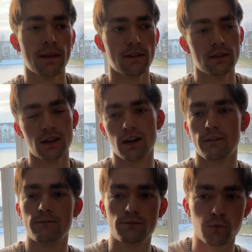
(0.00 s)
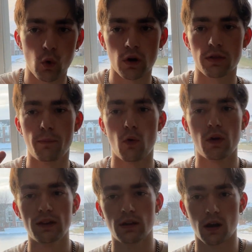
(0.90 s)
And then our fourth
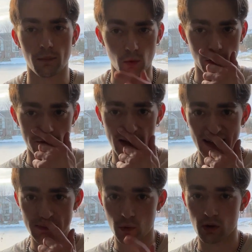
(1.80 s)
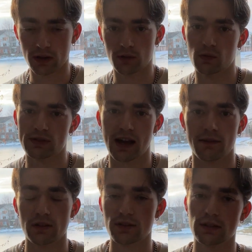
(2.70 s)
point, our more advanced point, was
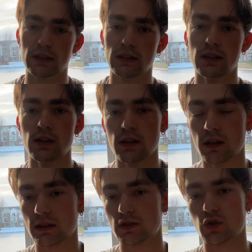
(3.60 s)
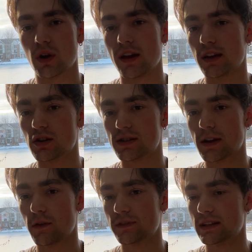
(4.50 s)
obviously training
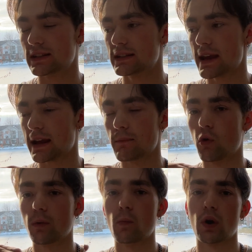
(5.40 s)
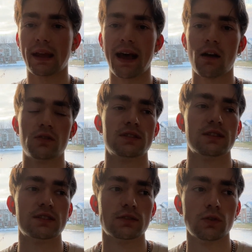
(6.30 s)
yourself to intake more and more calories and
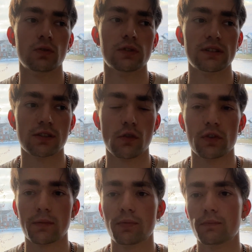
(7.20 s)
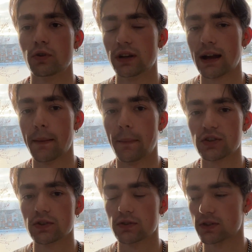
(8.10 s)
slowly putting on
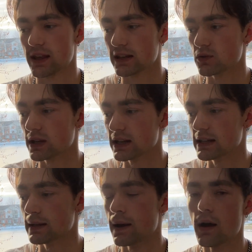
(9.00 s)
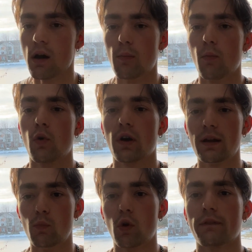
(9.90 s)
muscle so that you can eat more and
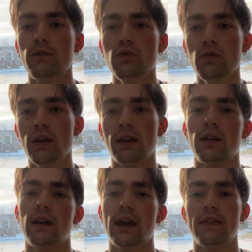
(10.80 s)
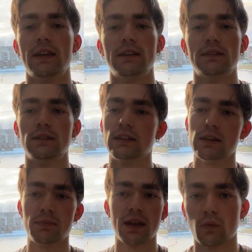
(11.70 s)
more food and then
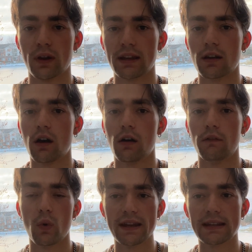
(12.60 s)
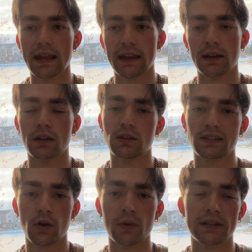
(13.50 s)
keep that rate of weight gain
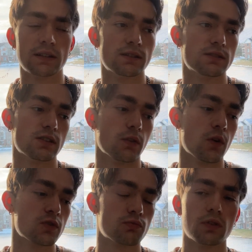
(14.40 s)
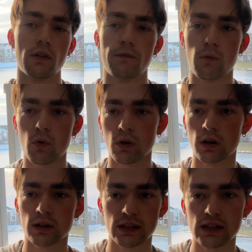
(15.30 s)
going. So those were the 4
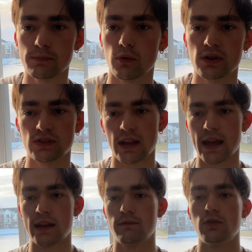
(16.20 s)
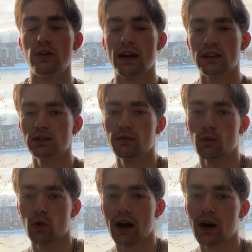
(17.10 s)
key points that I had for you guys
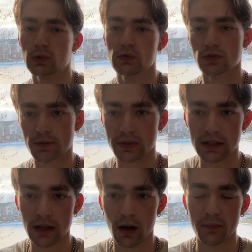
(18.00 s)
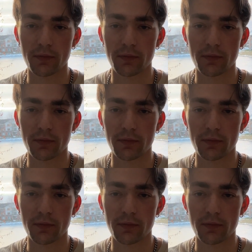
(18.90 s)
for how to speed up your